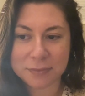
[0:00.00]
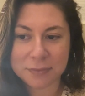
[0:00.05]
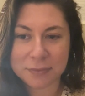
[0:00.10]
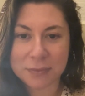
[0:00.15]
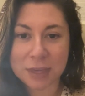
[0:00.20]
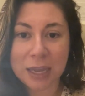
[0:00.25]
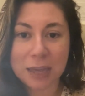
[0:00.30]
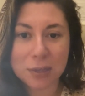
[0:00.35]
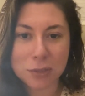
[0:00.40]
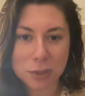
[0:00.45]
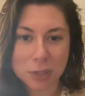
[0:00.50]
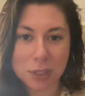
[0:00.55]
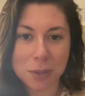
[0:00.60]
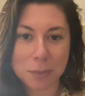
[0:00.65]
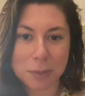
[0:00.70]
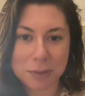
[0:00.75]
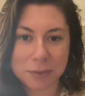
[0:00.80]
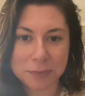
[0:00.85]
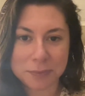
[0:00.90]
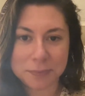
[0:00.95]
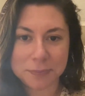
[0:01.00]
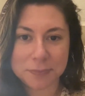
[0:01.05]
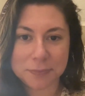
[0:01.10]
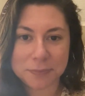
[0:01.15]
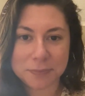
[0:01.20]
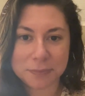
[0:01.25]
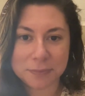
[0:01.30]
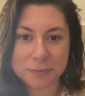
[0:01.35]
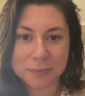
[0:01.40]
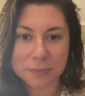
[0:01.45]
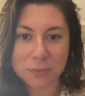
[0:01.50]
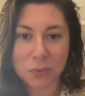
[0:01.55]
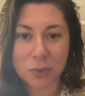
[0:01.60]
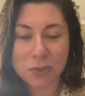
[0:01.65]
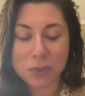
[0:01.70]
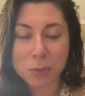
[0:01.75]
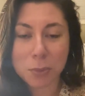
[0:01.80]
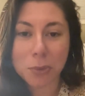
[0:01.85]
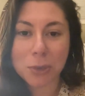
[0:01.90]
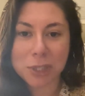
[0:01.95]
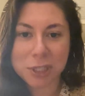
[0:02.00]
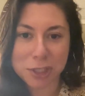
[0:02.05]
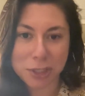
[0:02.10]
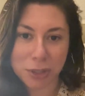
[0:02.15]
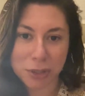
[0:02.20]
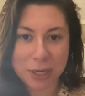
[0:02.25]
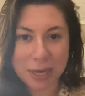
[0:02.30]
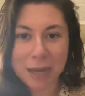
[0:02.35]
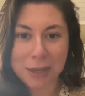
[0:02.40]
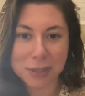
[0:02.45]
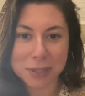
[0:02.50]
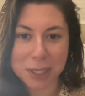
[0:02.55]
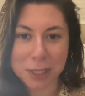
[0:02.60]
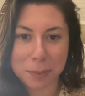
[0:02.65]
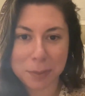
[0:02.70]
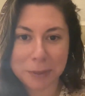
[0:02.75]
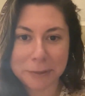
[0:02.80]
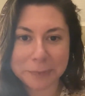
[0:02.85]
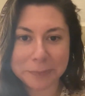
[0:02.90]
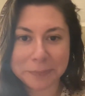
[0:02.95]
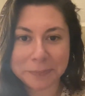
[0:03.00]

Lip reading: housekeeping. We support each other in housekeeping.